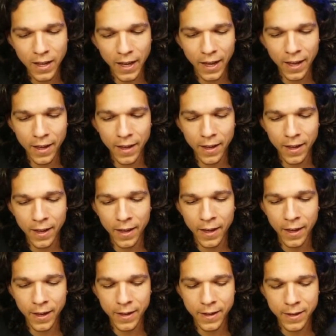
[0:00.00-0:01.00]
and,
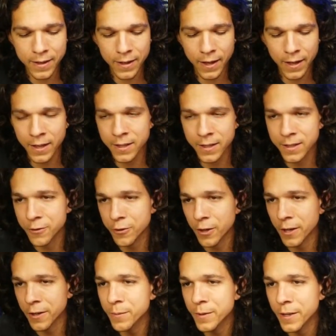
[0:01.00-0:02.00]
and try to go from there.
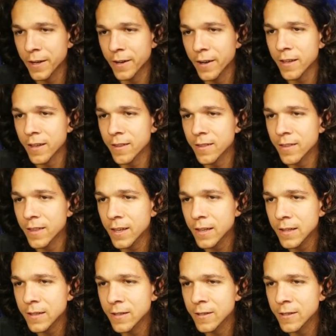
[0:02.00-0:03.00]
I think there's a lot of
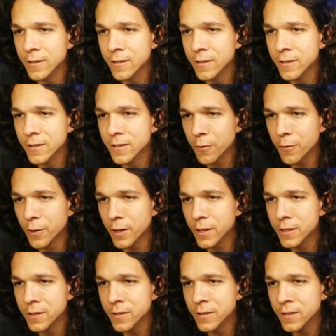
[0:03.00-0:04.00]
questions now, let's
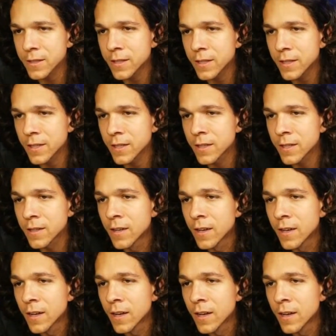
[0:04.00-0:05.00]
see.
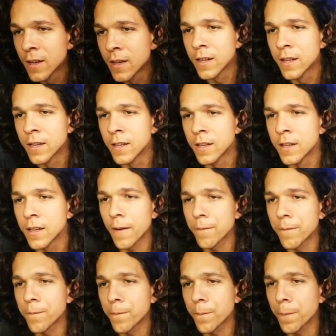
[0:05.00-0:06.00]
Um,
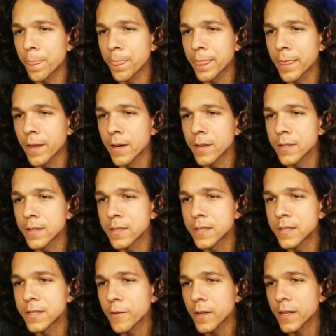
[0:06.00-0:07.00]
does the oval insert
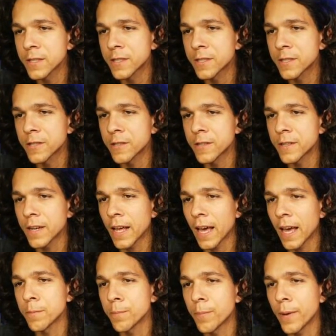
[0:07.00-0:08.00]
have an impact on the
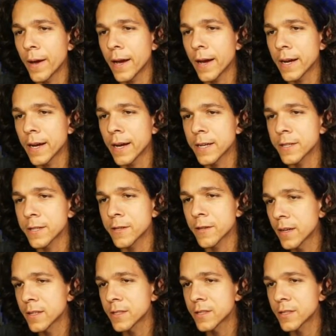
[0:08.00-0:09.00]
brightness of the
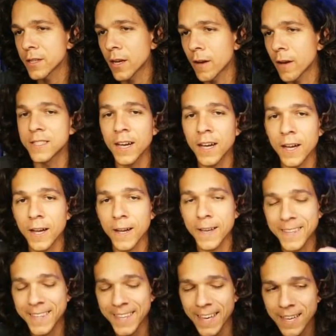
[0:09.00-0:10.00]
lens? Uh, yes, it
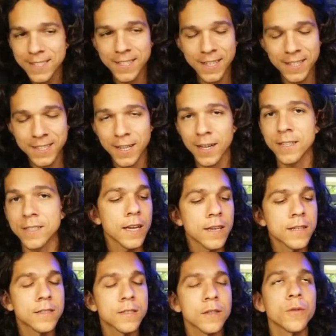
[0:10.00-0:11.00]
does. It takes
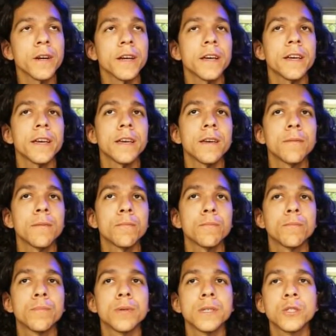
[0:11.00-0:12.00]
away between
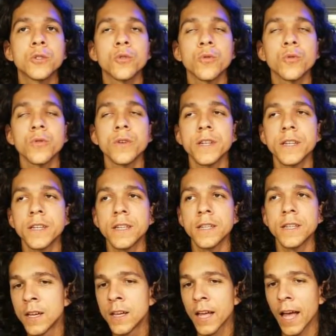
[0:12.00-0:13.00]
half a stop of
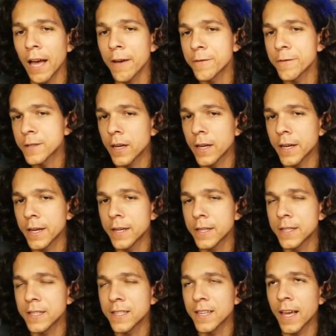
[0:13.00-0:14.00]
light and one and a
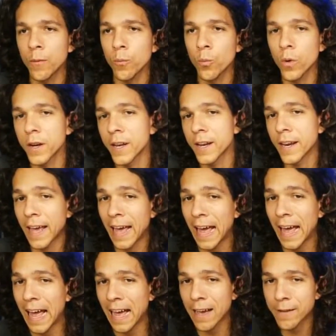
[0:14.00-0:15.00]
half stops of
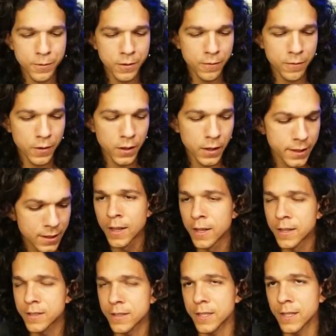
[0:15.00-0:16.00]
light since
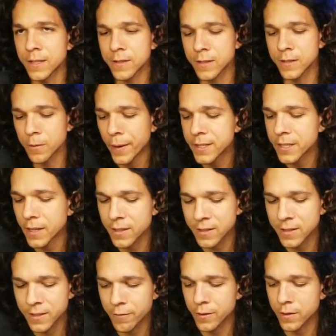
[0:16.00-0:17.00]
the painting is
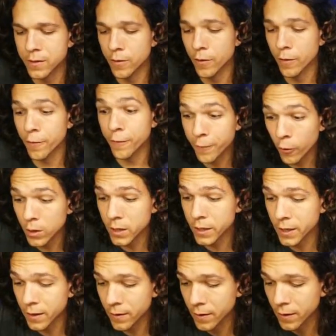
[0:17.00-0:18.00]
never
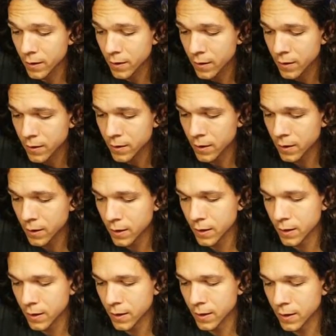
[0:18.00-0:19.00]
fully
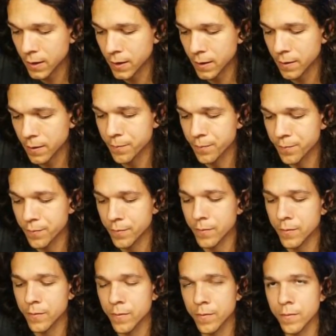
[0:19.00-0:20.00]
uh,
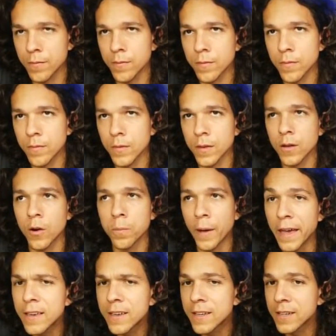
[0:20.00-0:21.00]

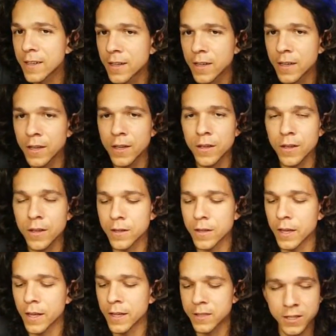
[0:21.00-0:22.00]
opaque.
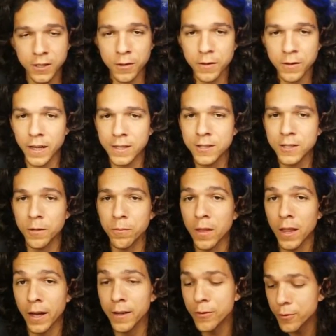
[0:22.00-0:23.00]
It still gets some
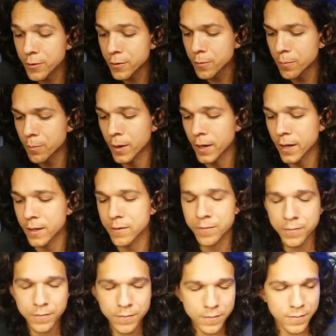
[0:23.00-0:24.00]
light through, but
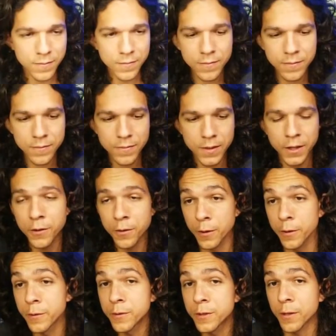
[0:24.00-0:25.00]
you
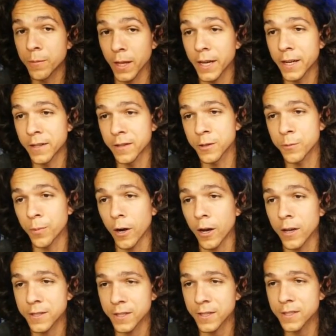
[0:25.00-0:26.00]
lose some light in this
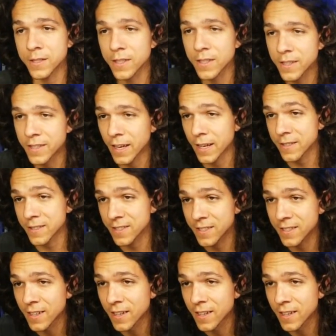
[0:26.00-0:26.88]
process. Yes.